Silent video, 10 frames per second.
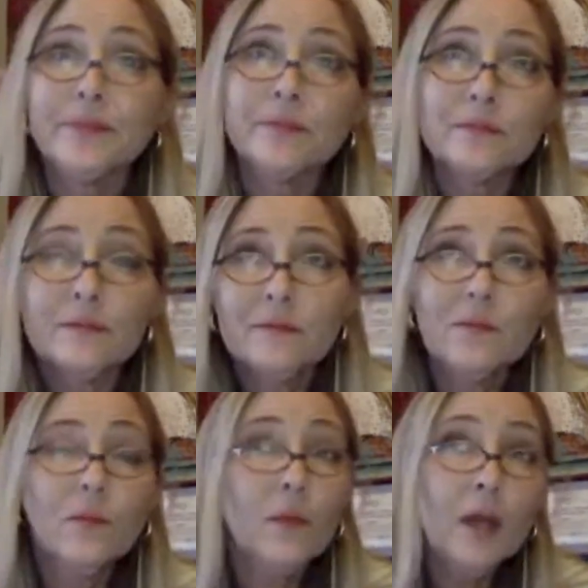a little bit
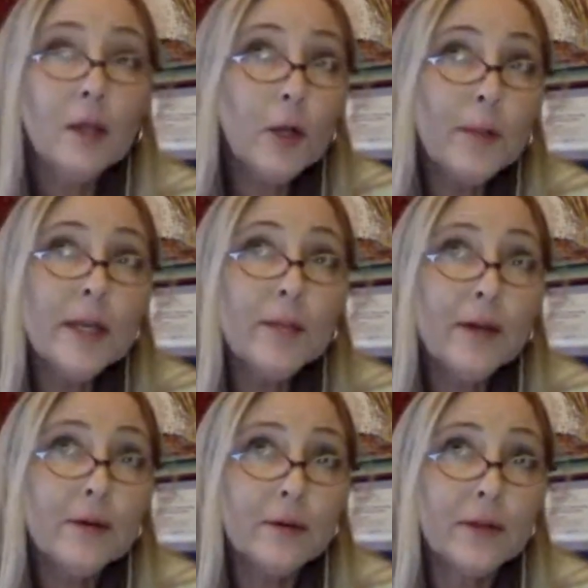of both. I mean,
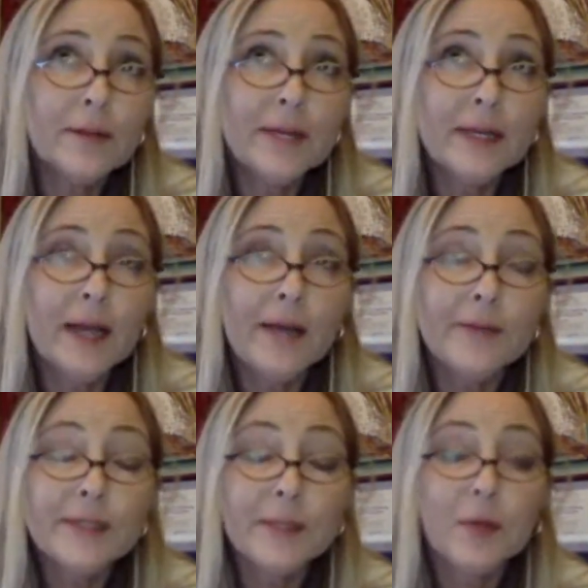I was
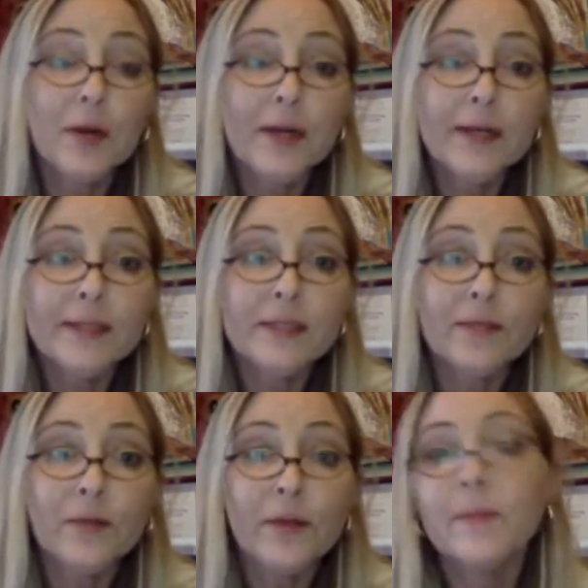surprised for the amount of
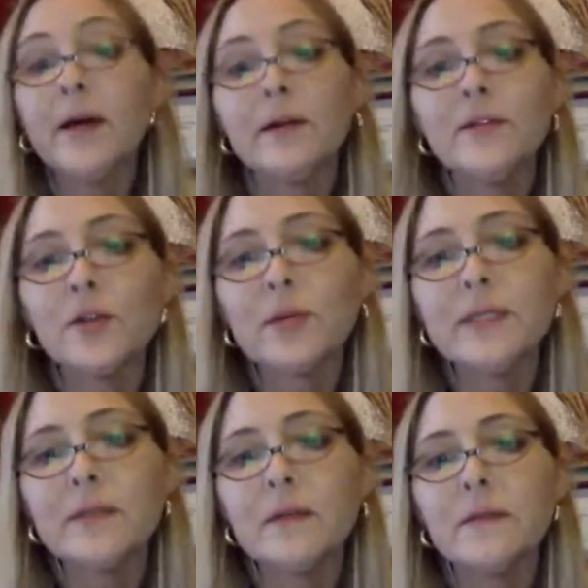jewelry sales that I've
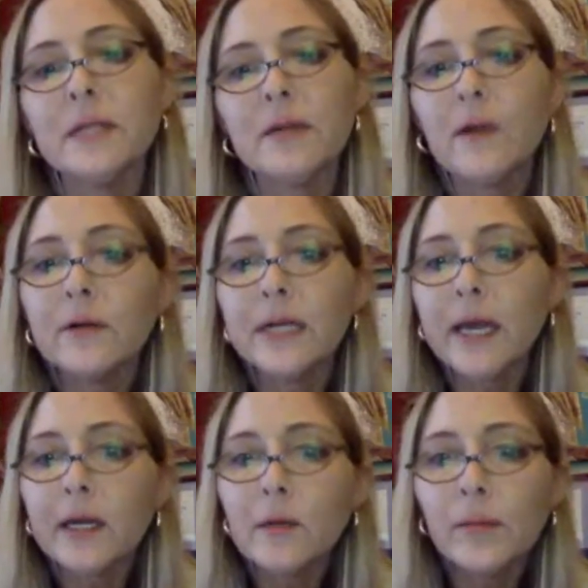already had on
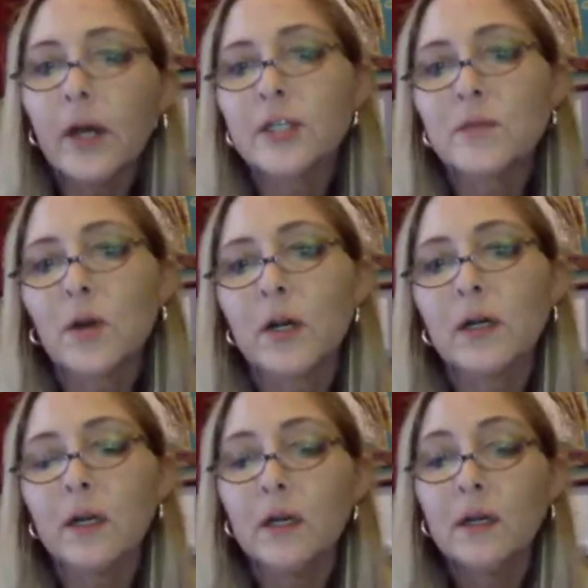Poshmark.
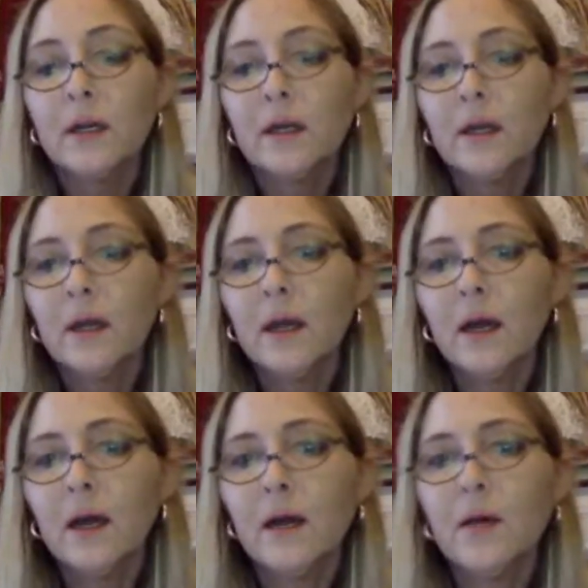Um,
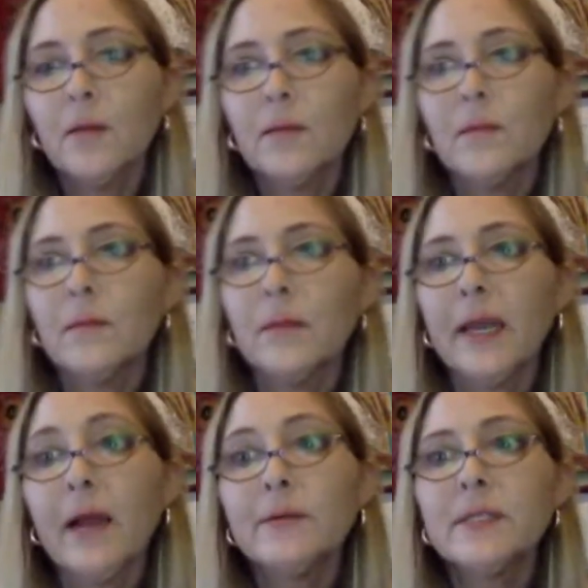and I was
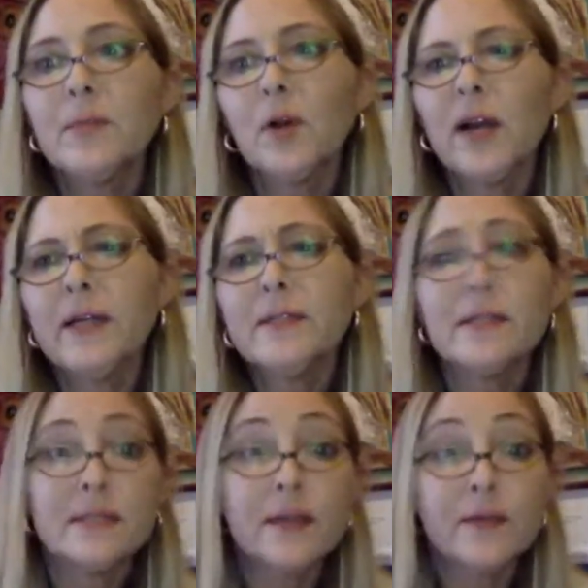surprised stuff that had been
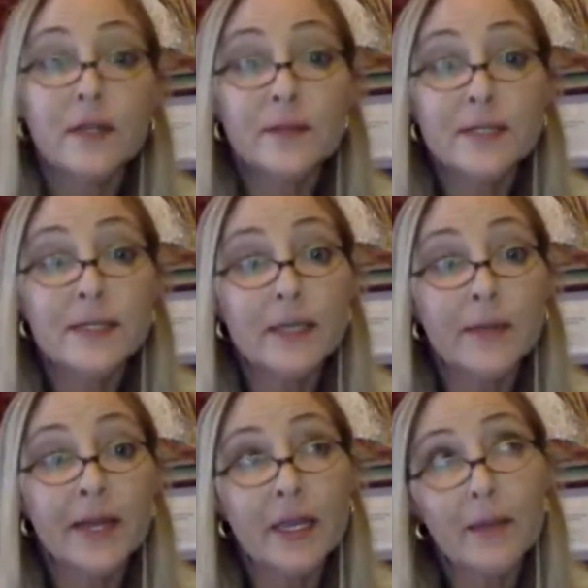sitting on my eBay store
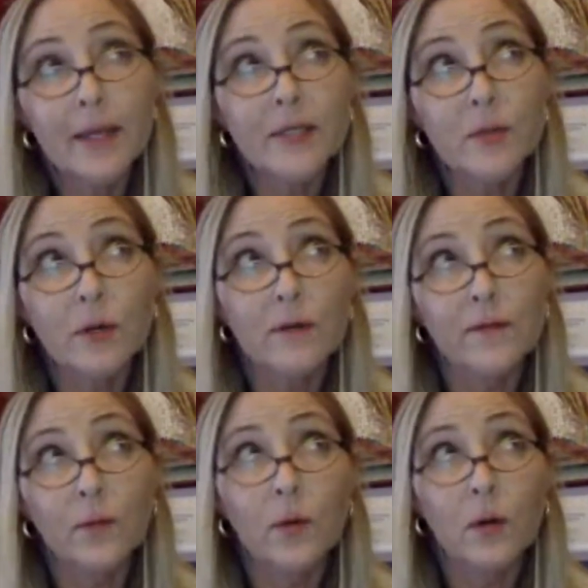for a
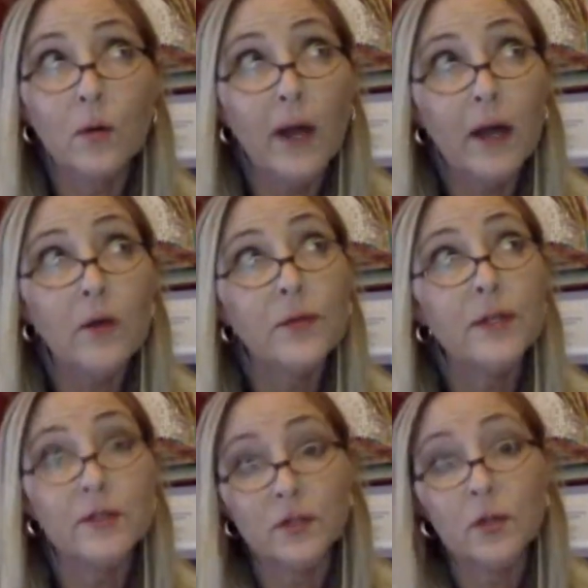while that is sold on
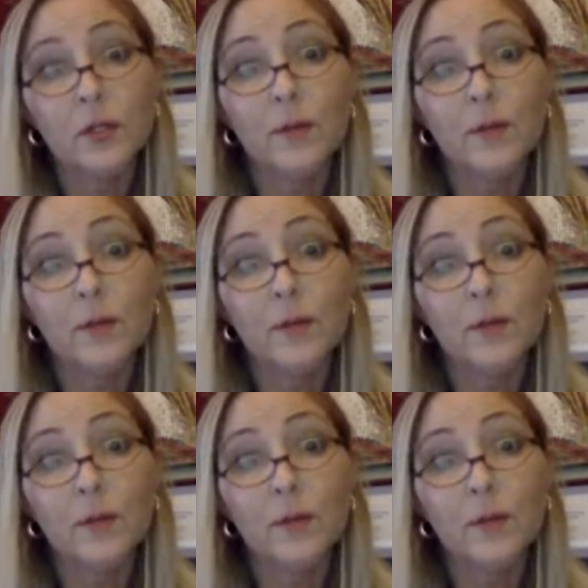Poshmark.